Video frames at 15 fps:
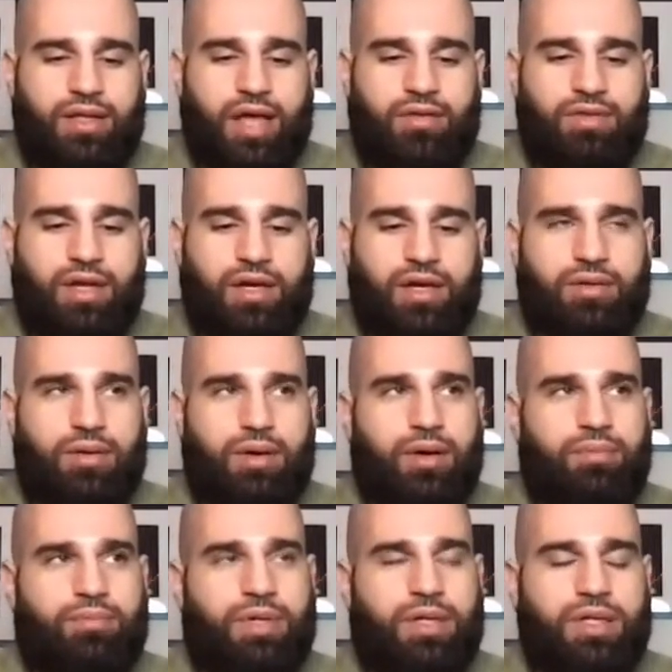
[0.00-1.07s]
they had like a, a
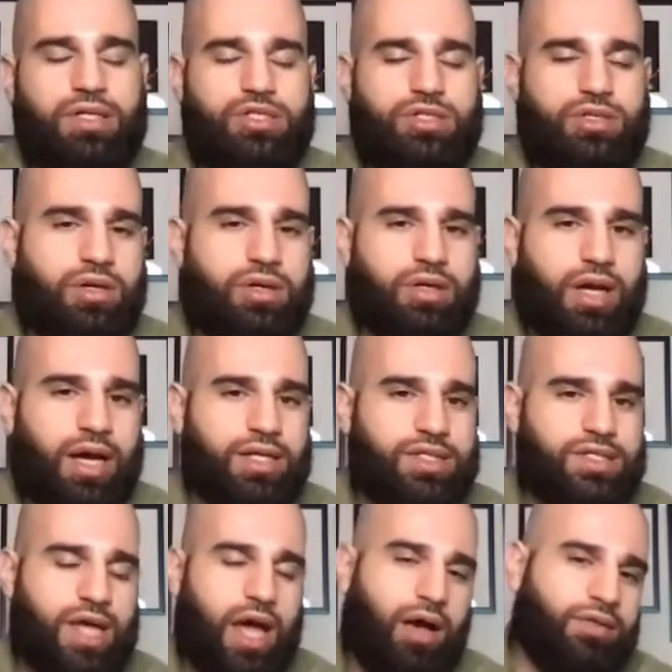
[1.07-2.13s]
Middle Eastern kind of
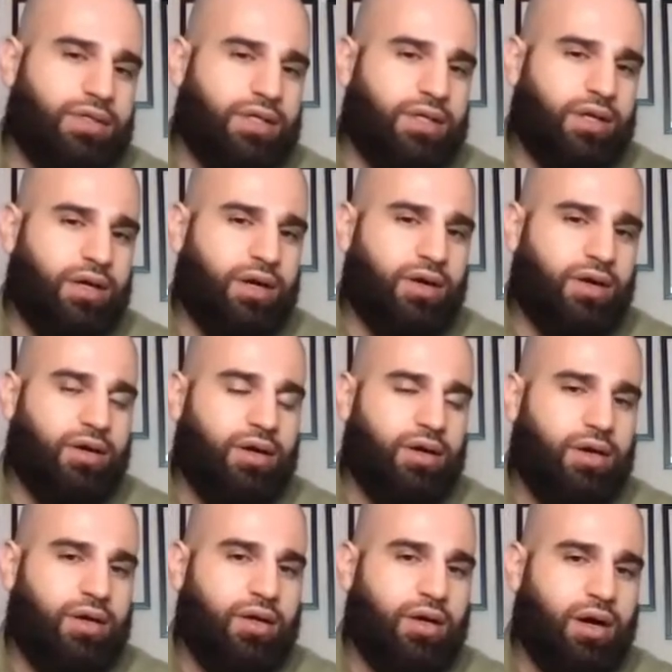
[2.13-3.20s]
sound in there,
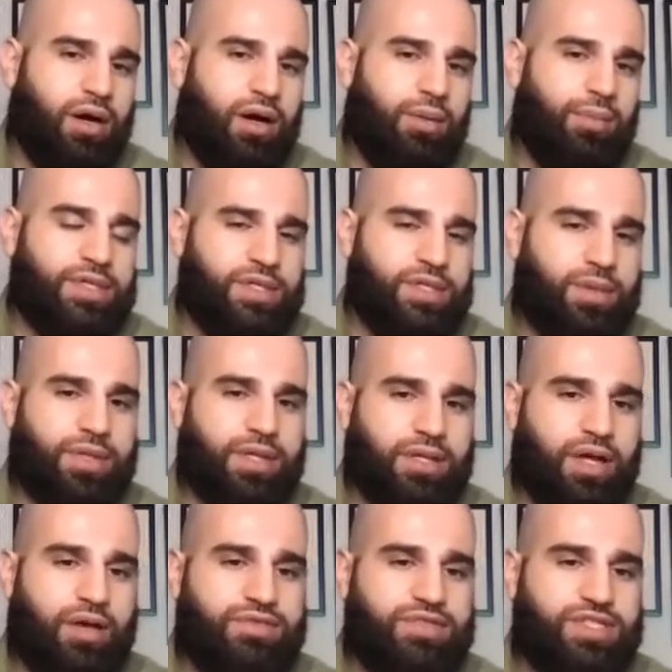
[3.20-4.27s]
um, in some of the
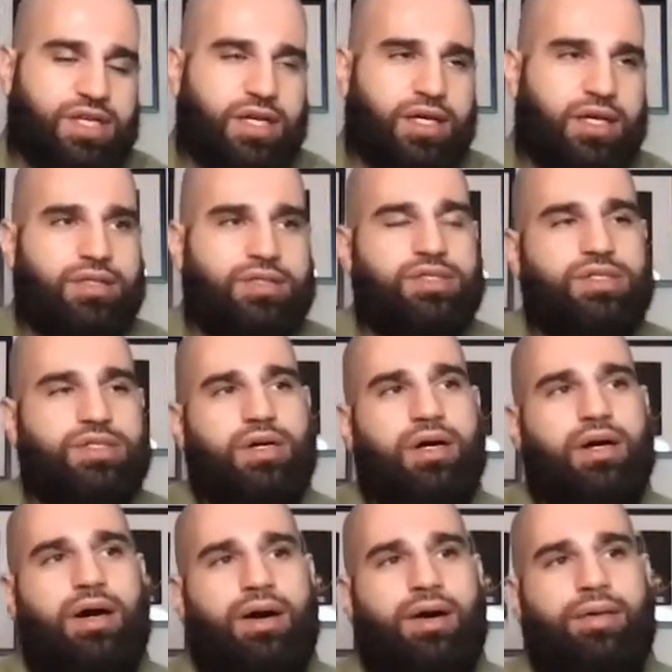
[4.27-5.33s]
love scenes.
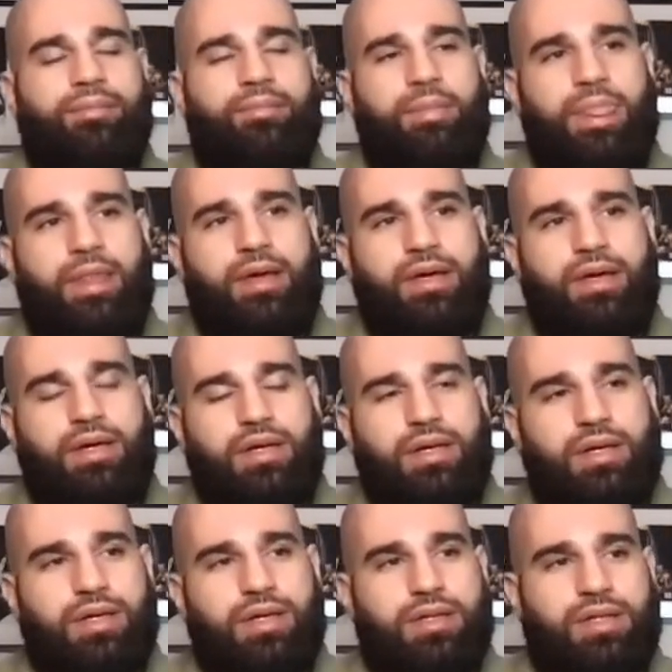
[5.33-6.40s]
Um,
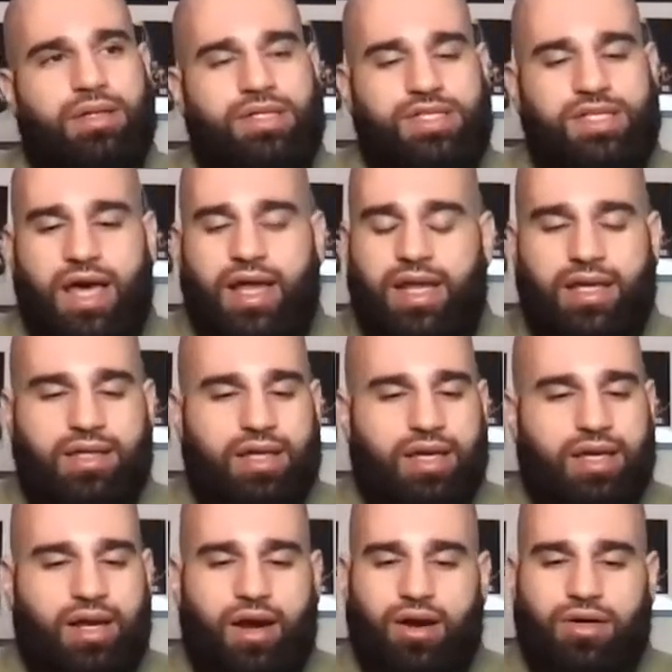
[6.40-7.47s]
the setting, the
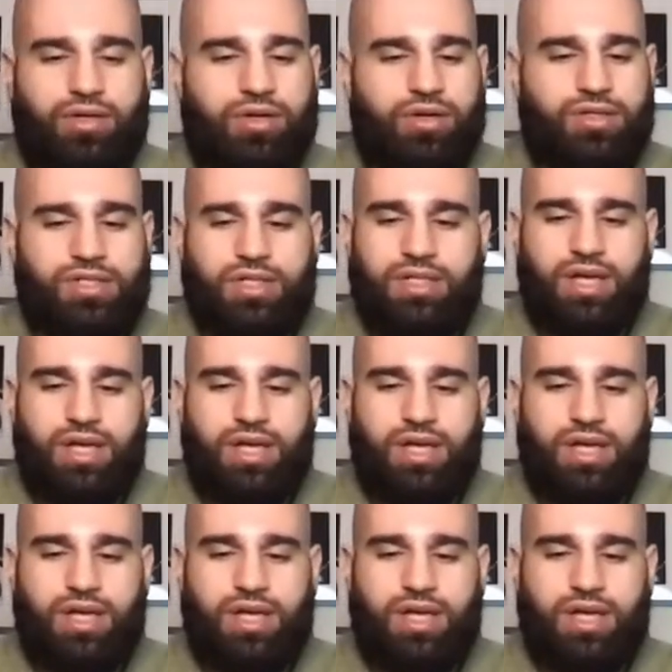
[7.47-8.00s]
characters, the